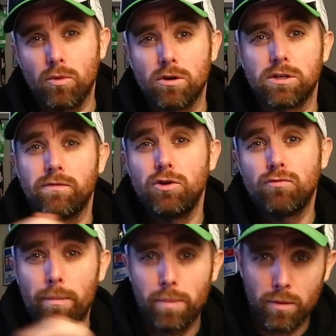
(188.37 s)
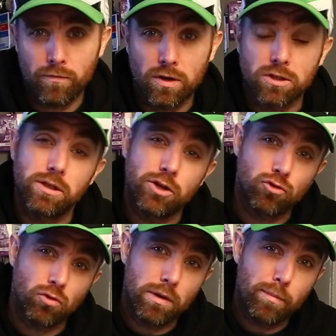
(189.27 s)
Whereas if you ramp it up first and then
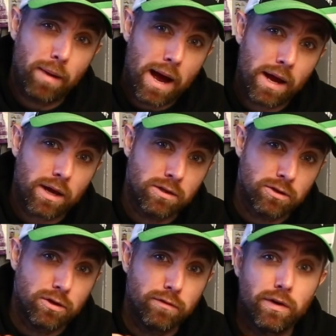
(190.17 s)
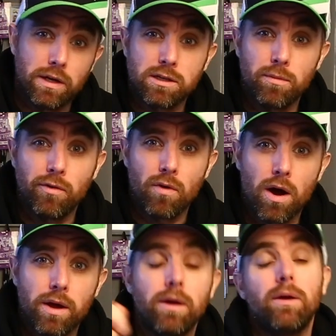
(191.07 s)
draw it back until you feel it's a bit
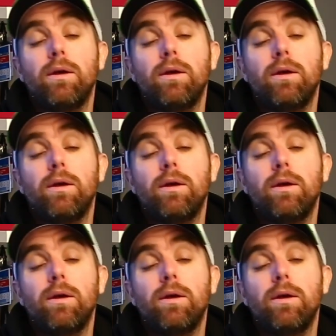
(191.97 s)
right,